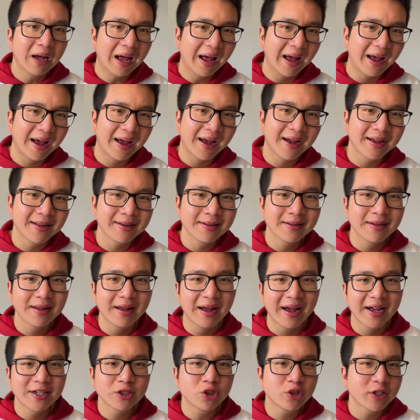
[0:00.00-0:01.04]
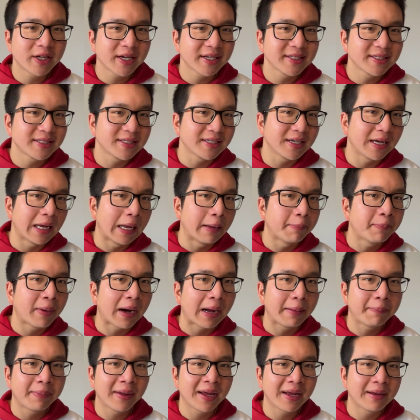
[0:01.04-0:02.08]
and as you can see, by
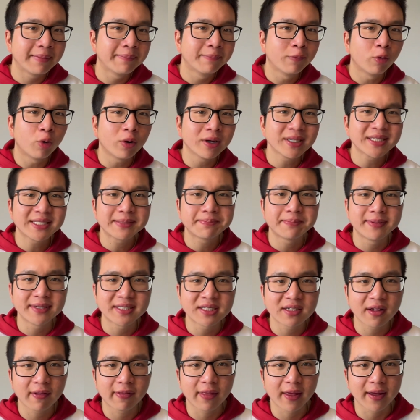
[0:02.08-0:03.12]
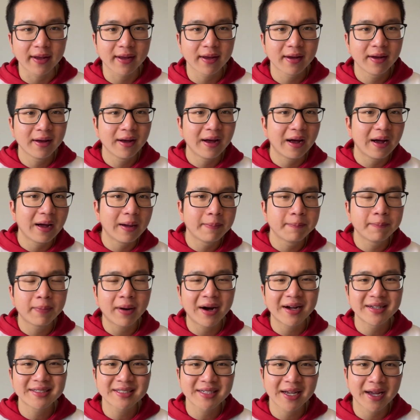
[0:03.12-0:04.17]
being more specific and by
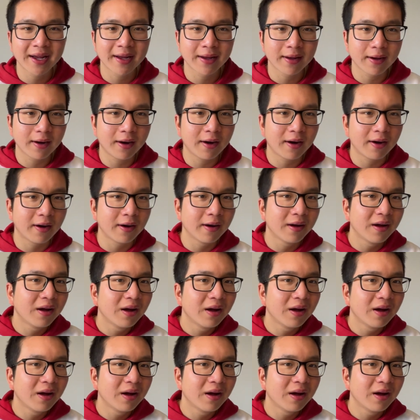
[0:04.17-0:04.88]
saying, I